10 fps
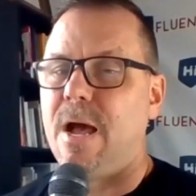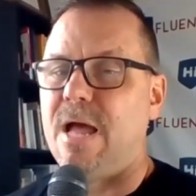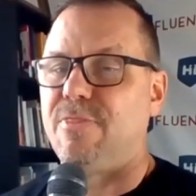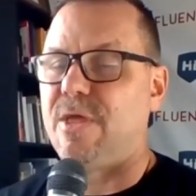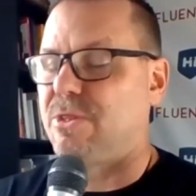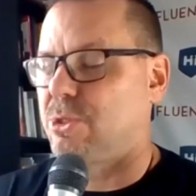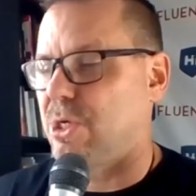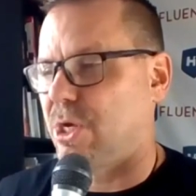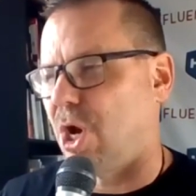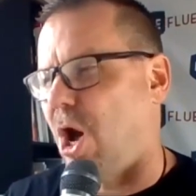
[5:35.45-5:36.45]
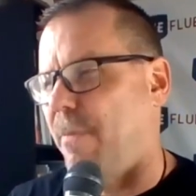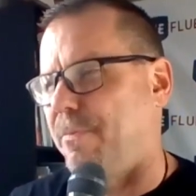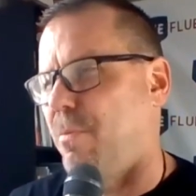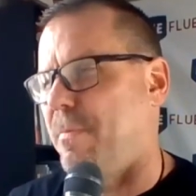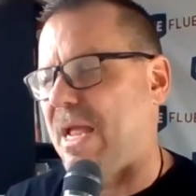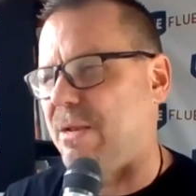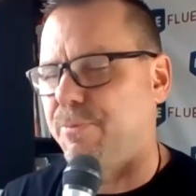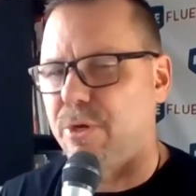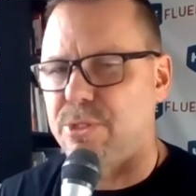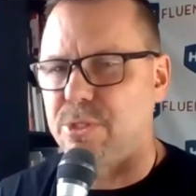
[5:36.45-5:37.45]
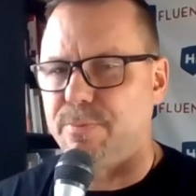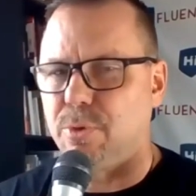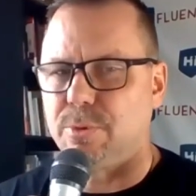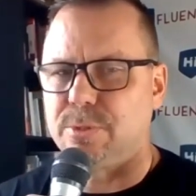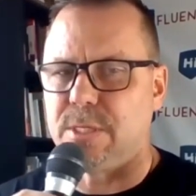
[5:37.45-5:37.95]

I think there's a couple main principles